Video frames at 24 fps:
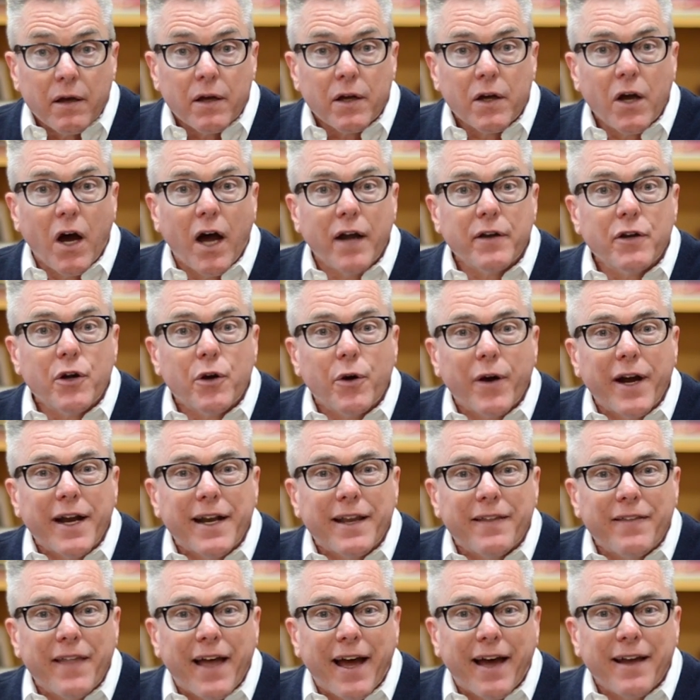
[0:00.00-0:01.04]
God
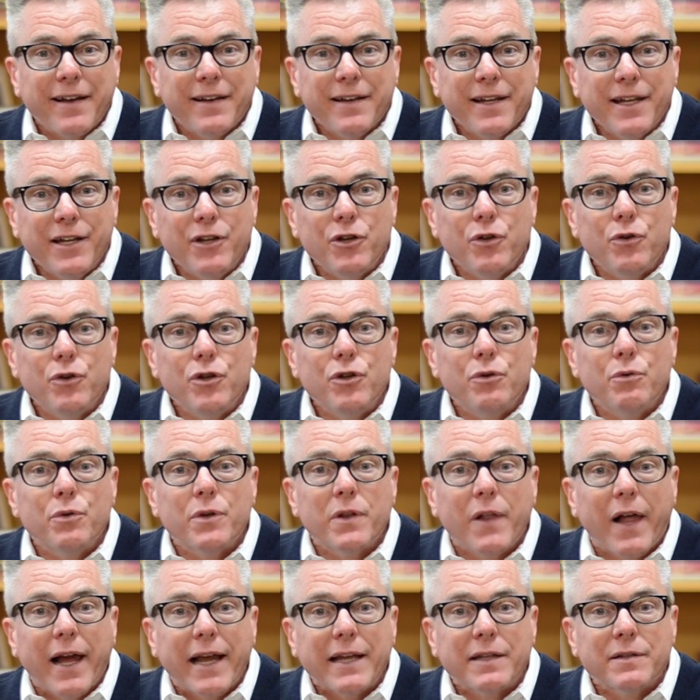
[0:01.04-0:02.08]
created that. He knew you would
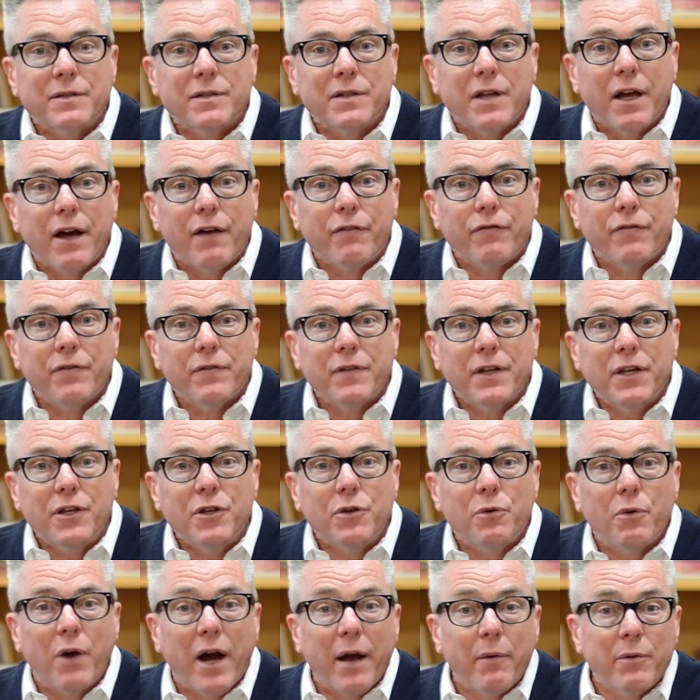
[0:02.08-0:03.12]
like stuff. He
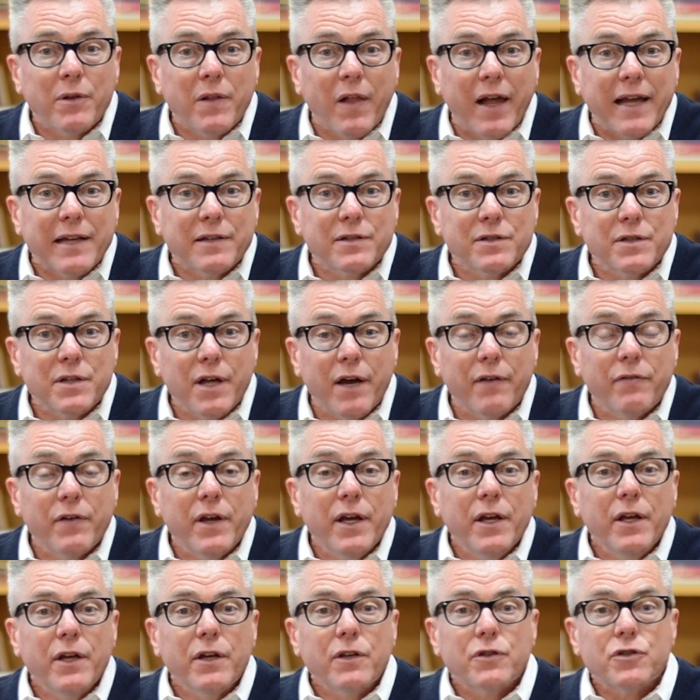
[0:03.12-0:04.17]
knew I would like stuff.
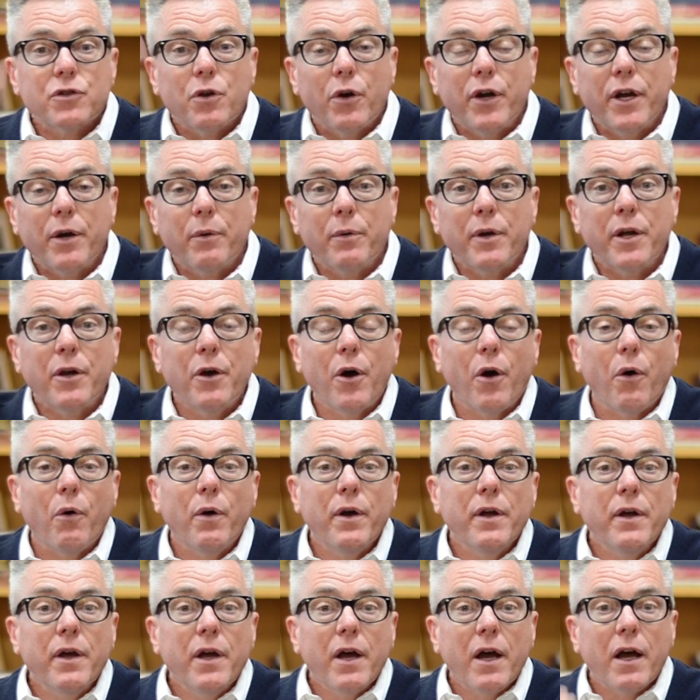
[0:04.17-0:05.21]
So here we go.
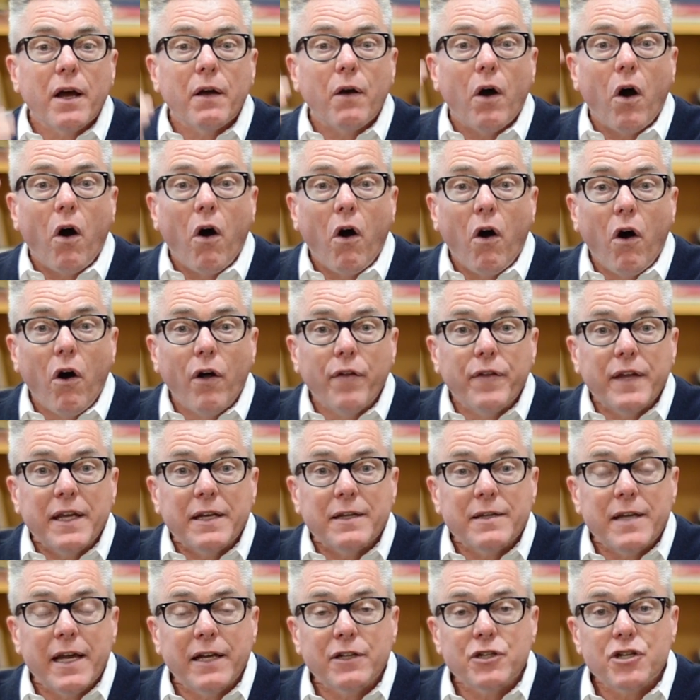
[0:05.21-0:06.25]
All the
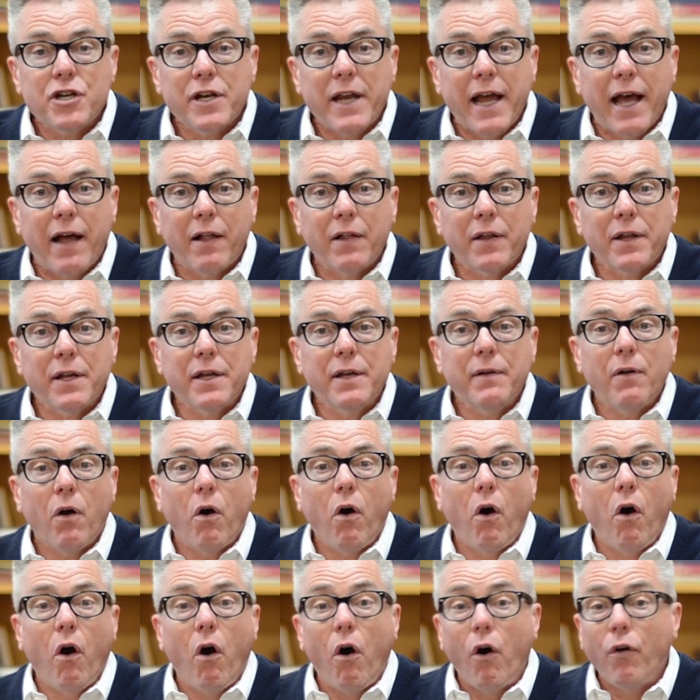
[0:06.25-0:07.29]
intentionality,
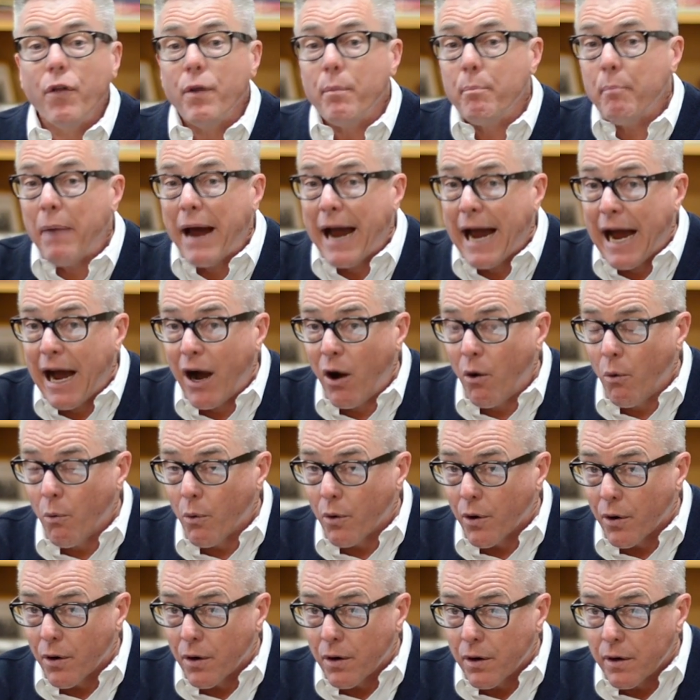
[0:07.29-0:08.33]
all the
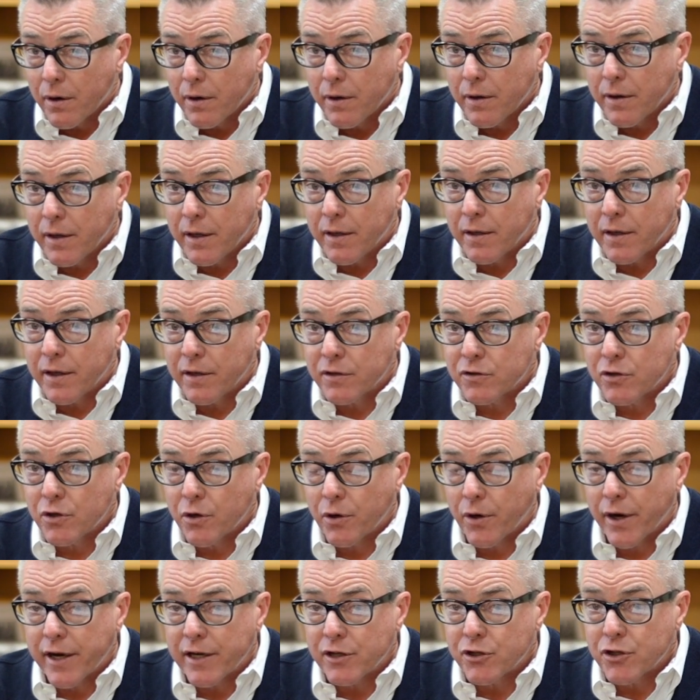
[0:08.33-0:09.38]
power in his
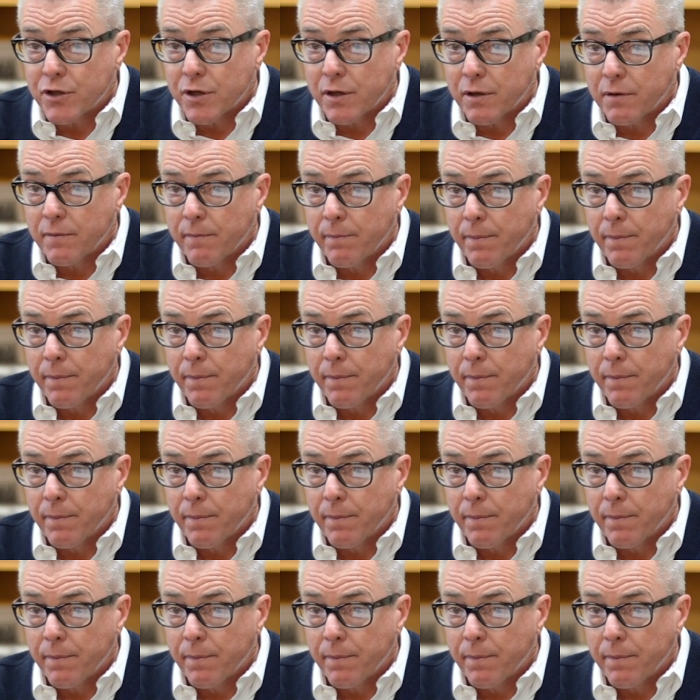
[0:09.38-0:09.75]
creation.